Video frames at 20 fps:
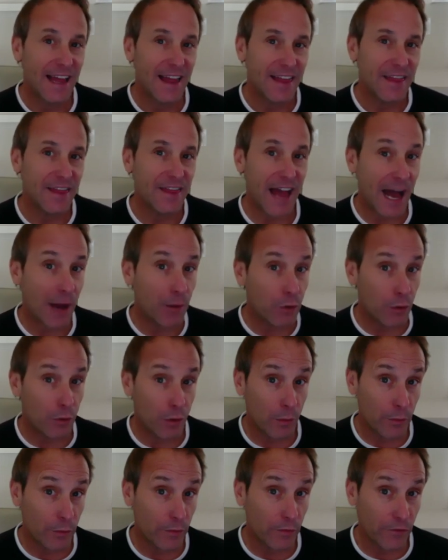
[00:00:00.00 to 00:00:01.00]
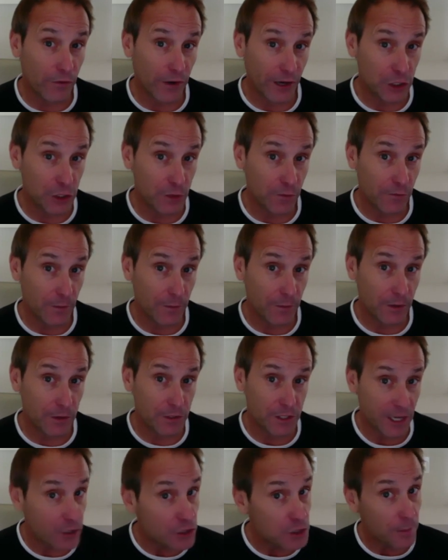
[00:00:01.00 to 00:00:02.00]
That will remove friction from your
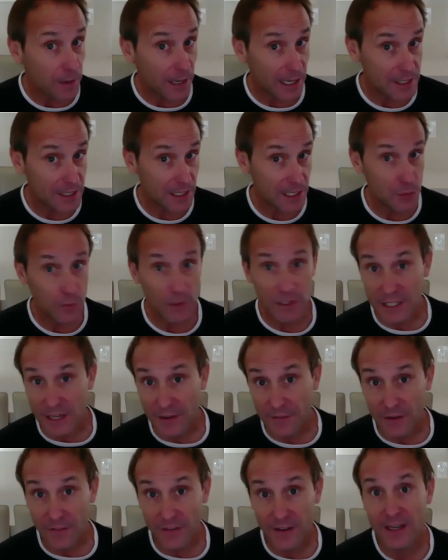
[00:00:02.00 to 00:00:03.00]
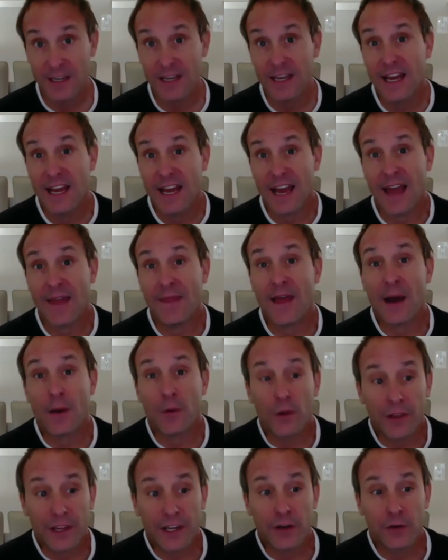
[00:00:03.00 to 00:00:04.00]
sales process, what's left of it, and that
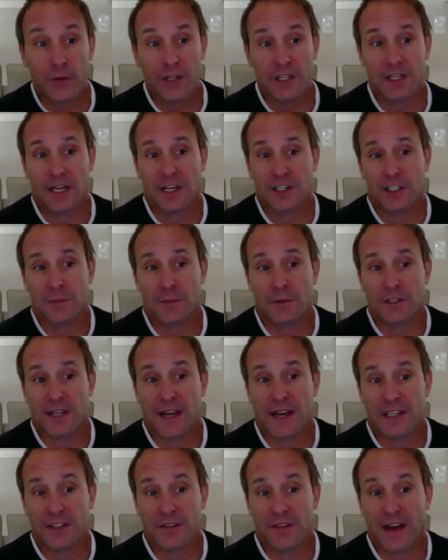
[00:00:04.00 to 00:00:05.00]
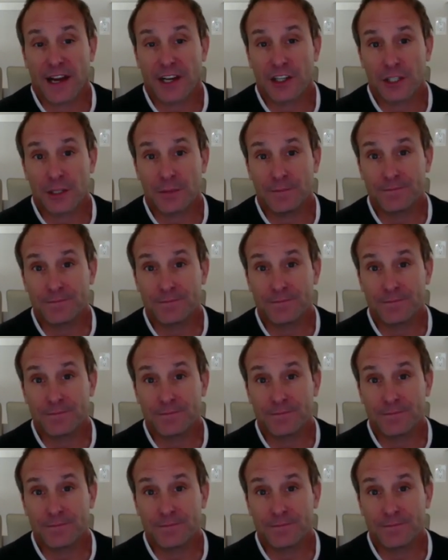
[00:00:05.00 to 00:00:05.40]
will increase customer satisfaction.